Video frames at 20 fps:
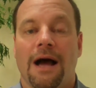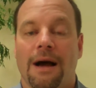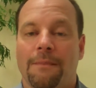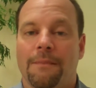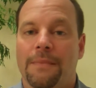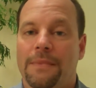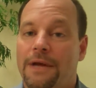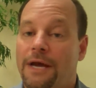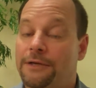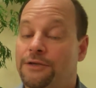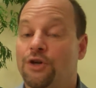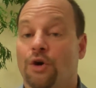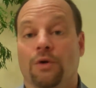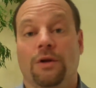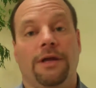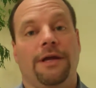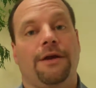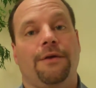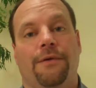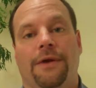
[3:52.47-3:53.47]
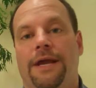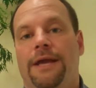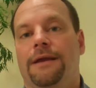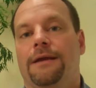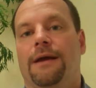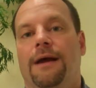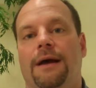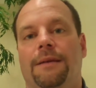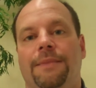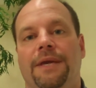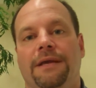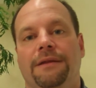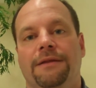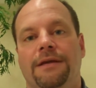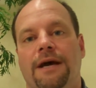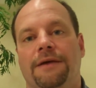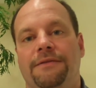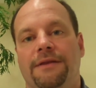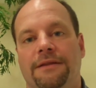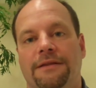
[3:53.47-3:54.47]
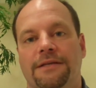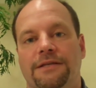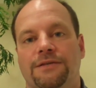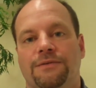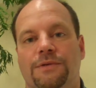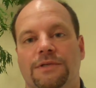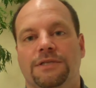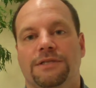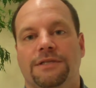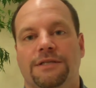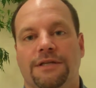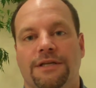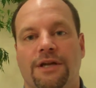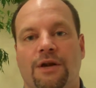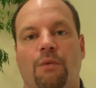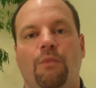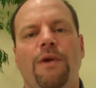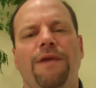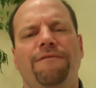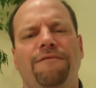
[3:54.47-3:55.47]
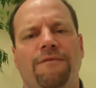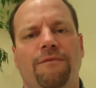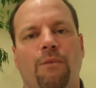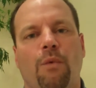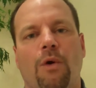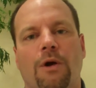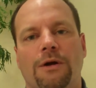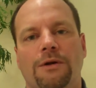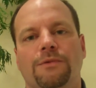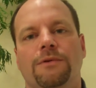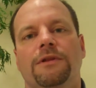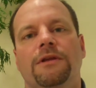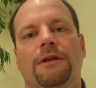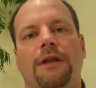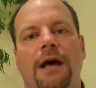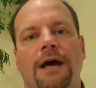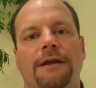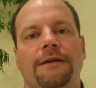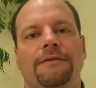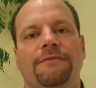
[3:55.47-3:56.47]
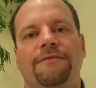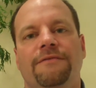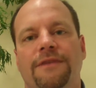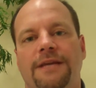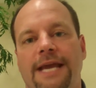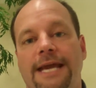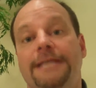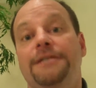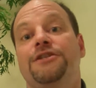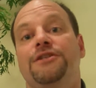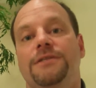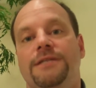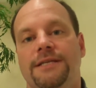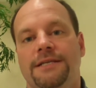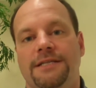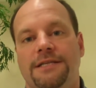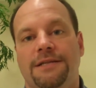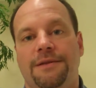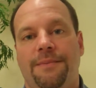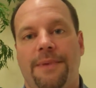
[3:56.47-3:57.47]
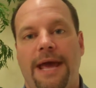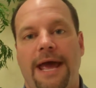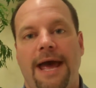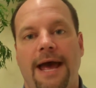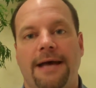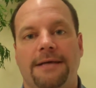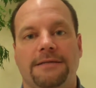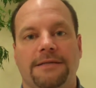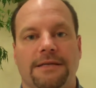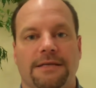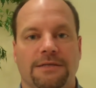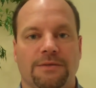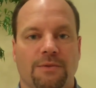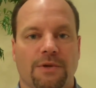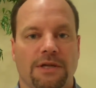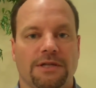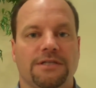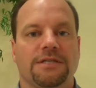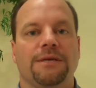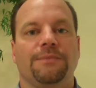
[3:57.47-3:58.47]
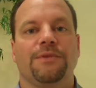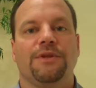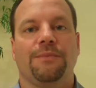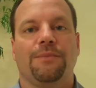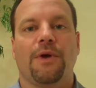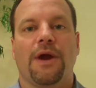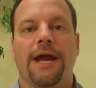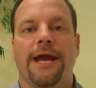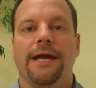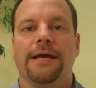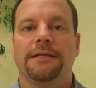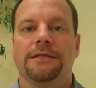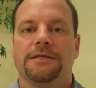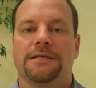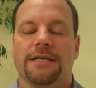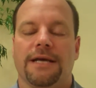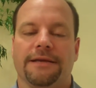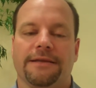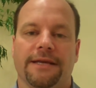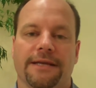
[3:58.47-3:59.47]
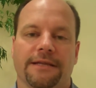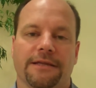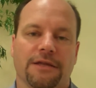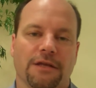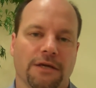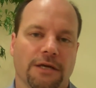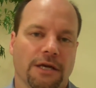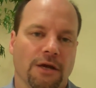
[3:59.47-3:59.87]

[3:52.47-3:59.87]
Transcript: I totally agree. I mean, I think this was, we've worked with a lot of the agencies in the past, as well as some of the brands. I think